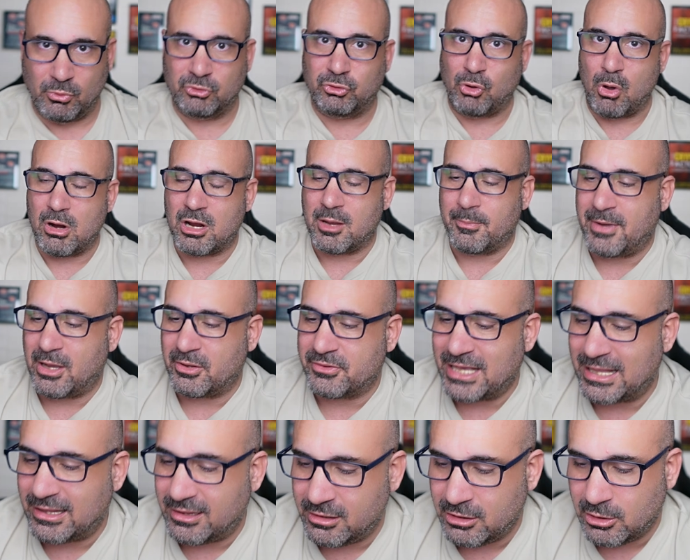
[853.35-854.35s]
We'll talk about
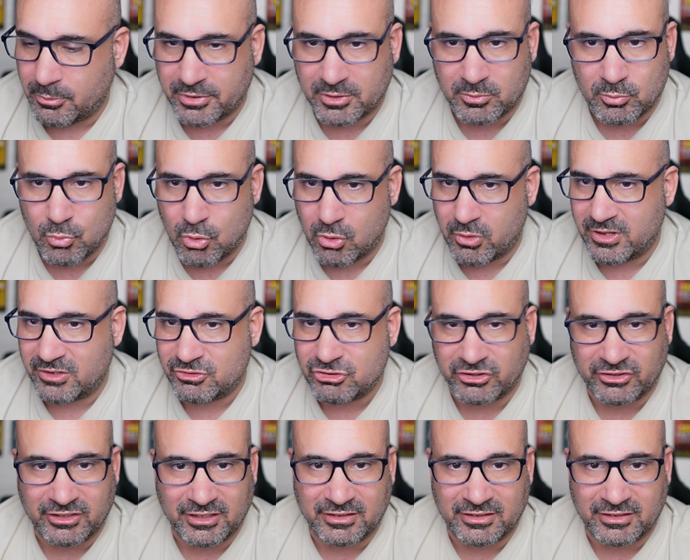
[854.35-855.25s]
that a little bit more in just a